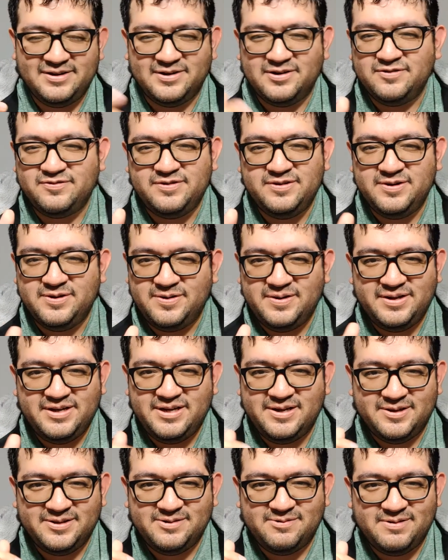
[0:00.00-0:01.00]
you know, if you know
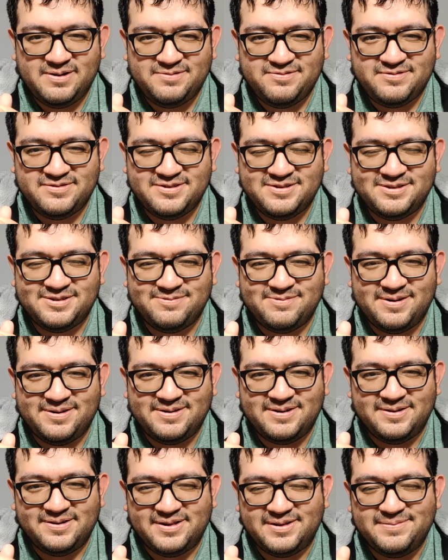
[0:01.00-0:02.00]
any other references
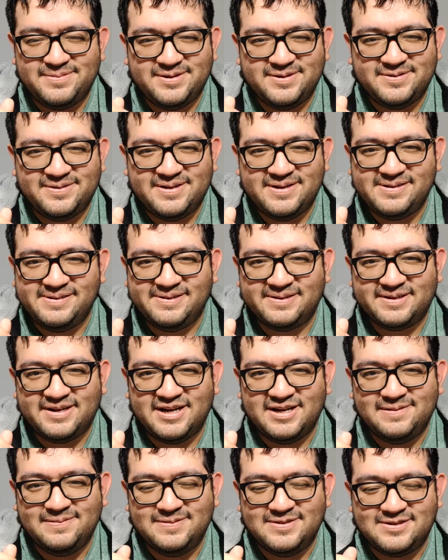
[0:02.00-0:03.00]
around here, let me know down in the
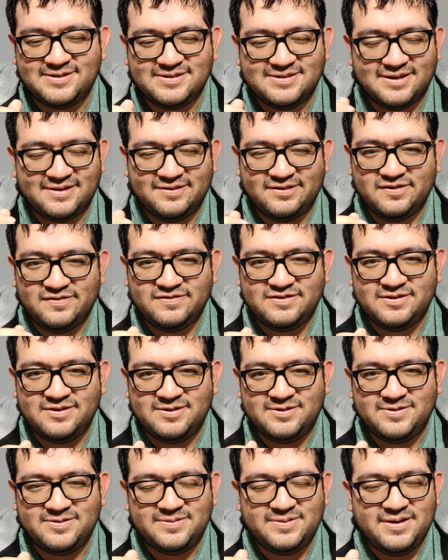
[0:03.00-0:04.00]
comments because I'd love to
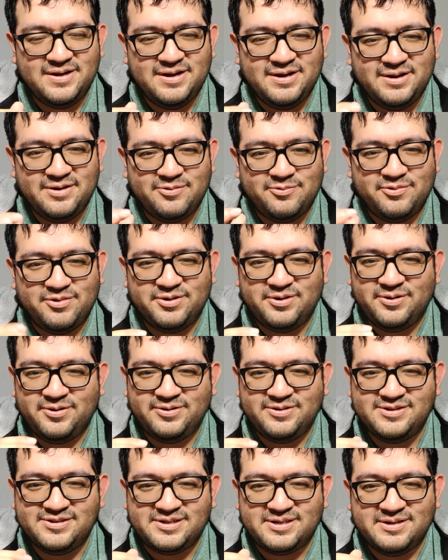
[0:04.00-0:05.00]
know what
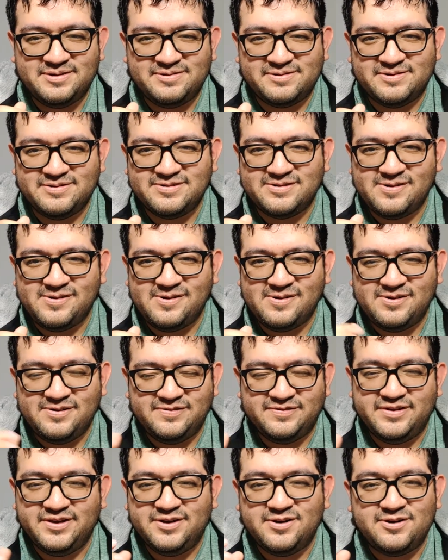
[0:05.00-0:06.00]
all these characters are,
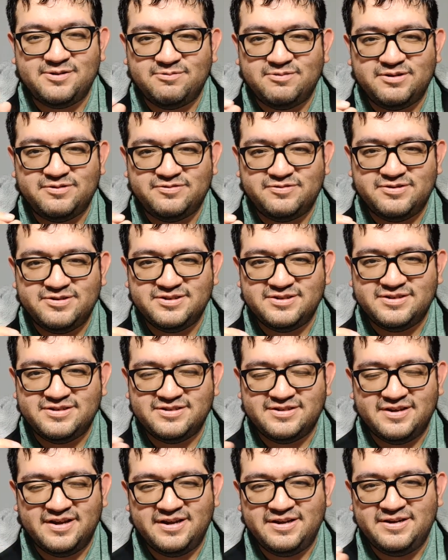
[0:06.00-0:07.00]
if they are references
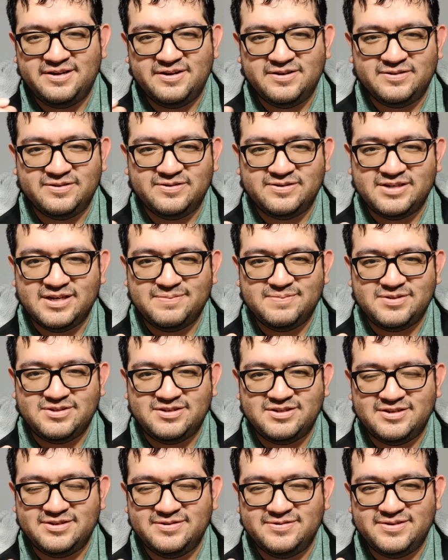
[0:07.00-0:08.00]
to any other type of
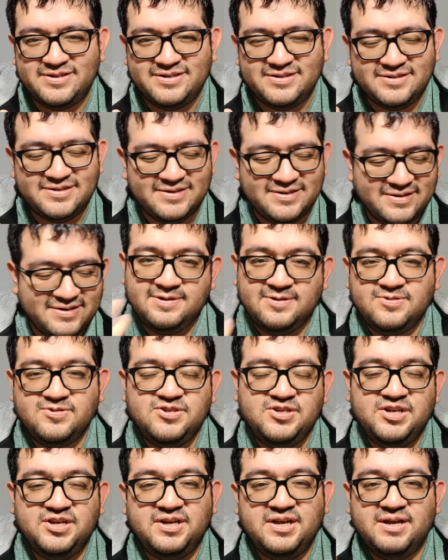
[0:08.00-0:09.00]
series. So
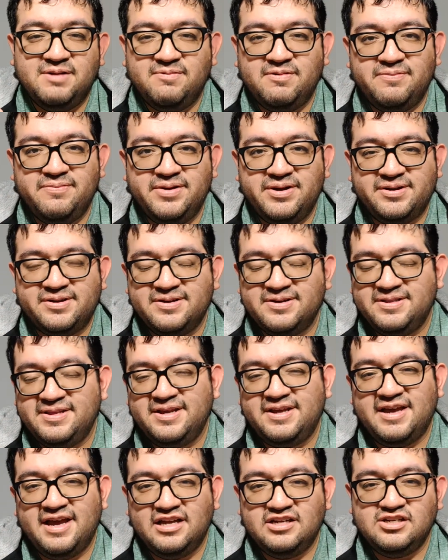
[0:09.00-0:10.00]
Shiki and Rebecca,
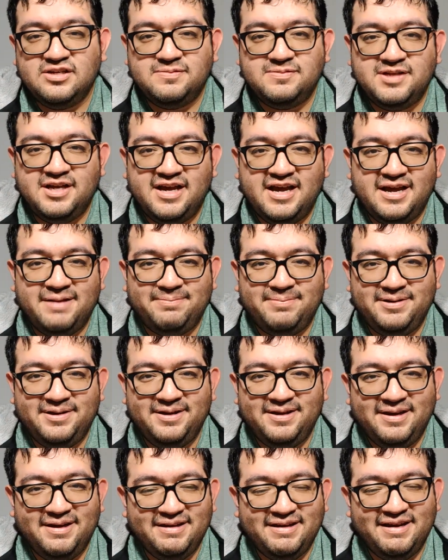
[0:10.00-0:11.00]
they catch up to
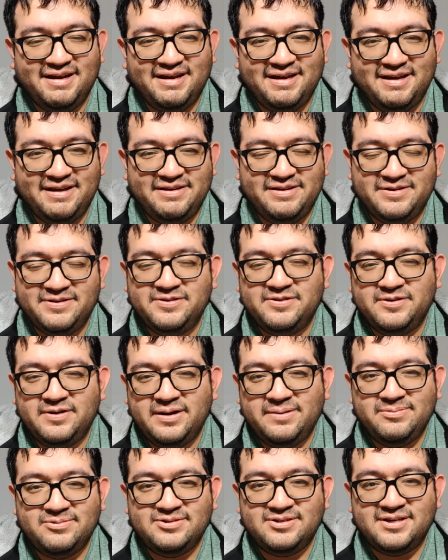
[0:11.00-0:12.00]
Happy and, you know, they're
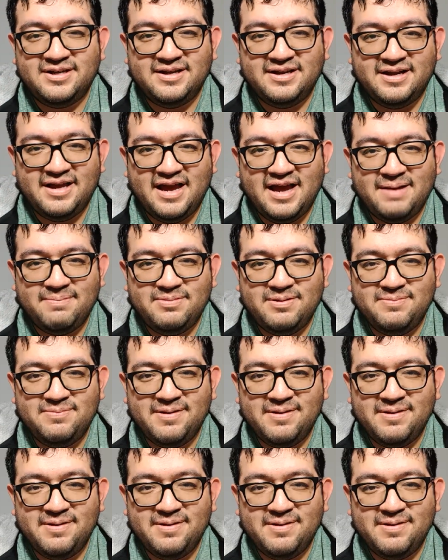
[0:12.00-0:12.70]
able to get Happy